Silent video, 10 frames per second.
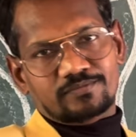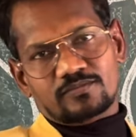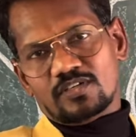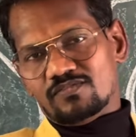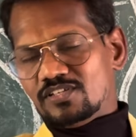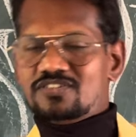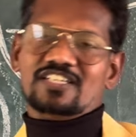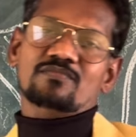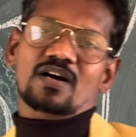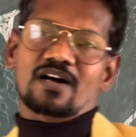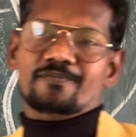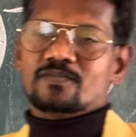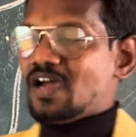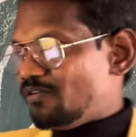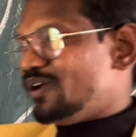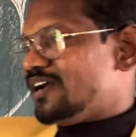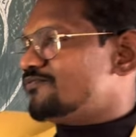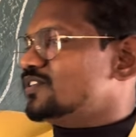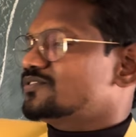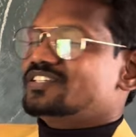of the stigma, away of
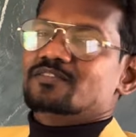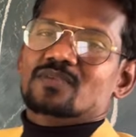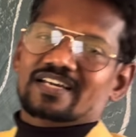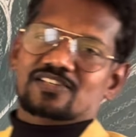the stigma,